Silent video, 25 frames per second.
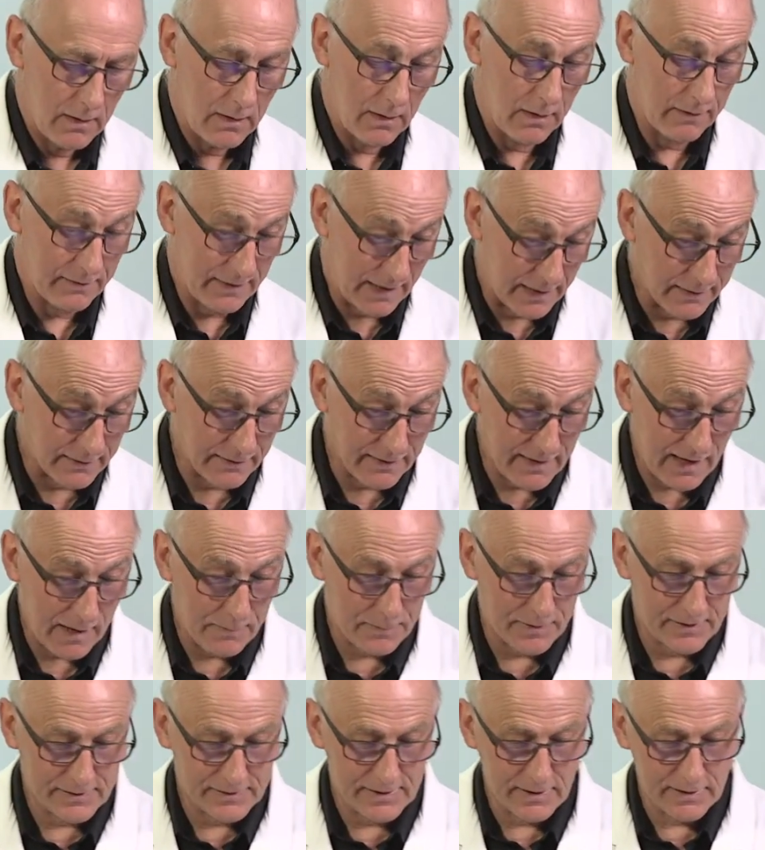At the end of the
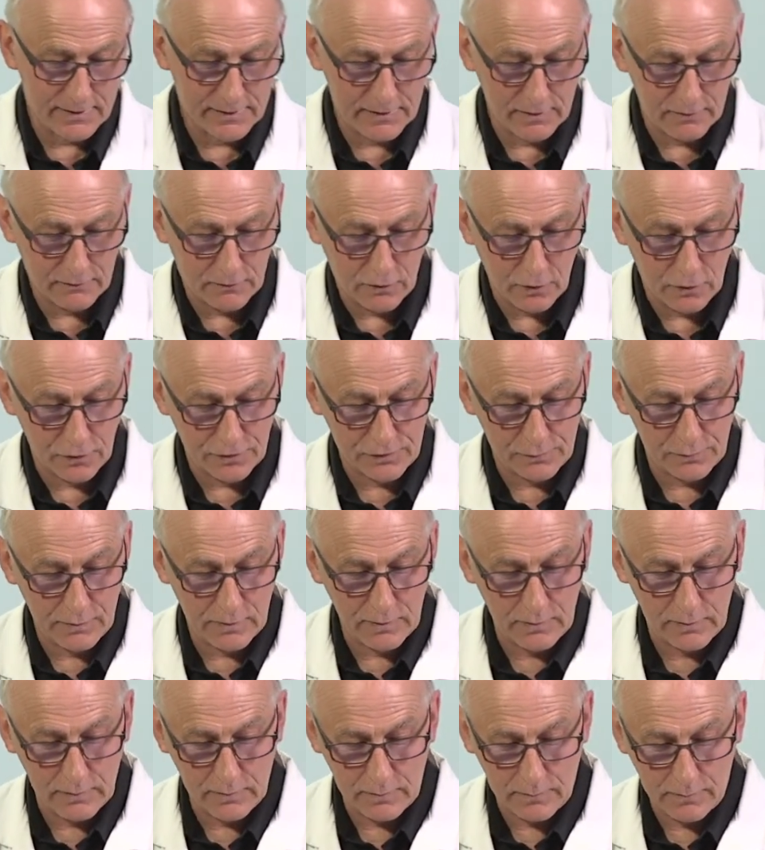APTT, of course,
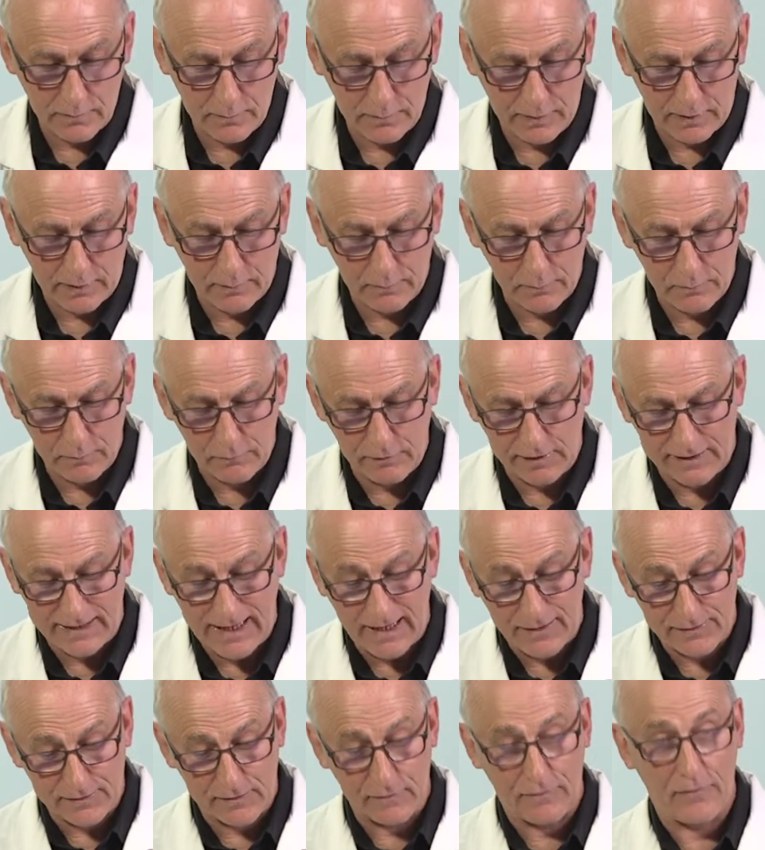we'll be
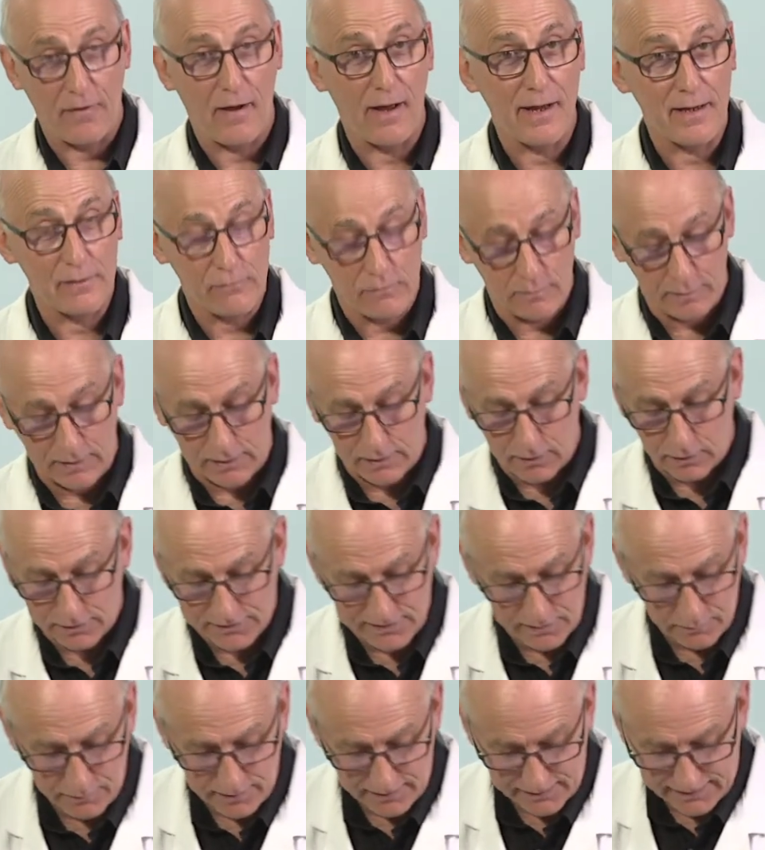recalcifying, we'll be
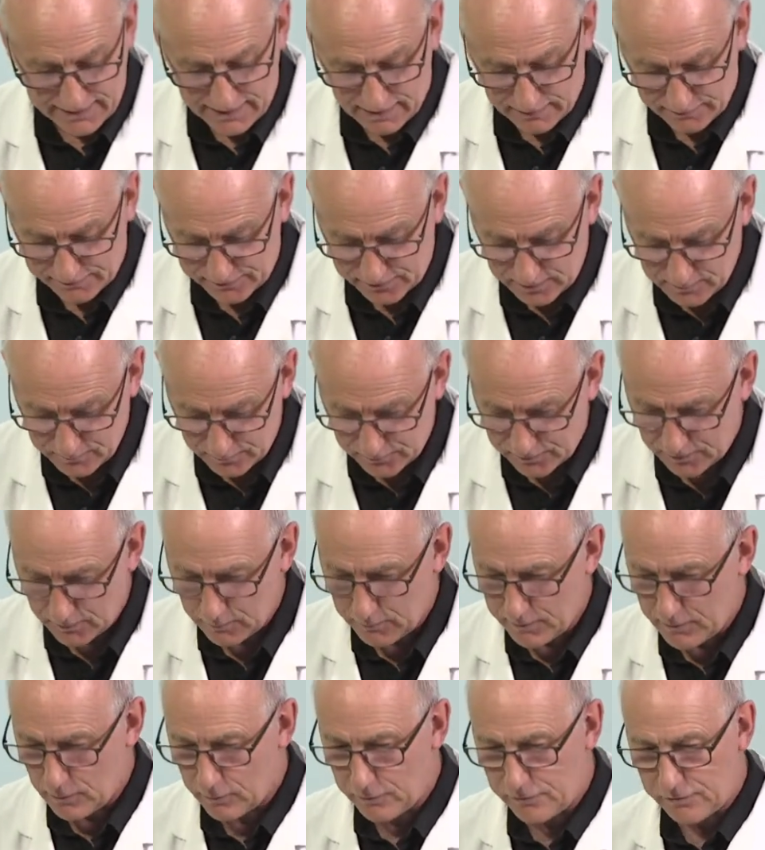clotting with calcium, so
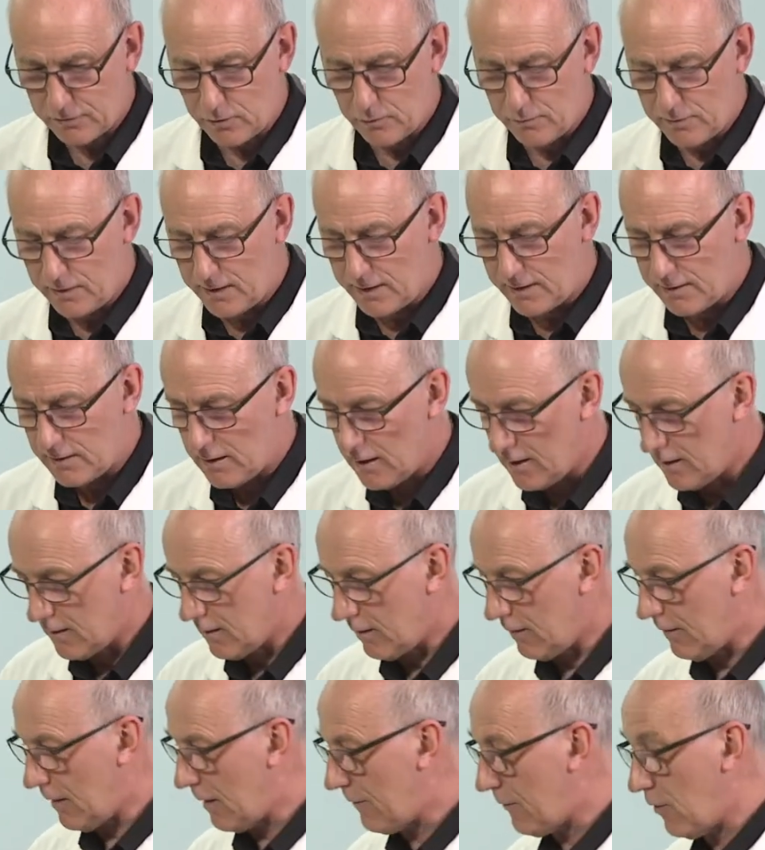we also need
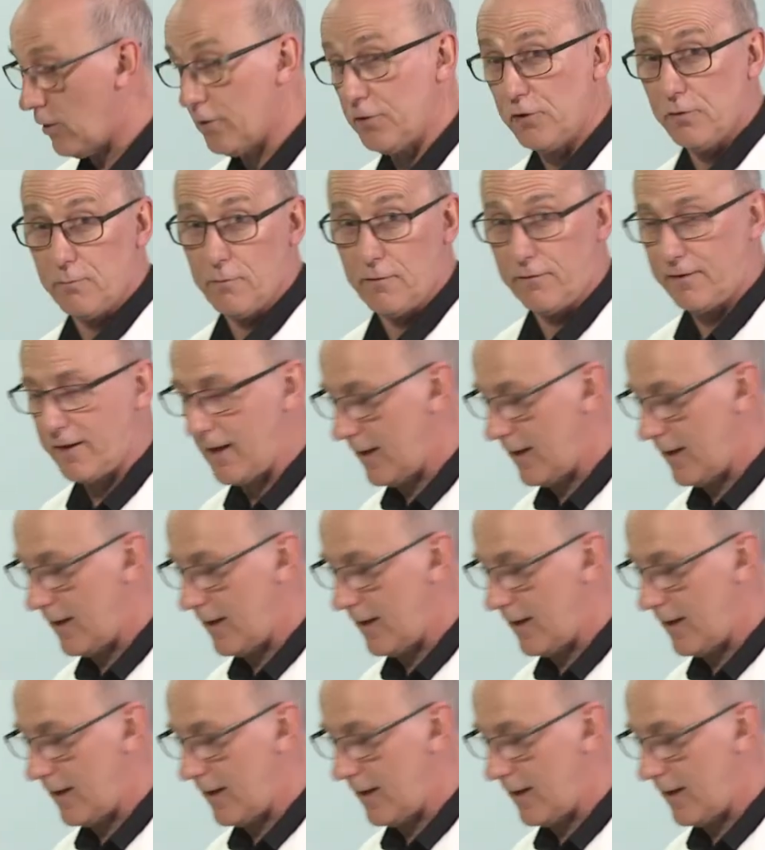a volume of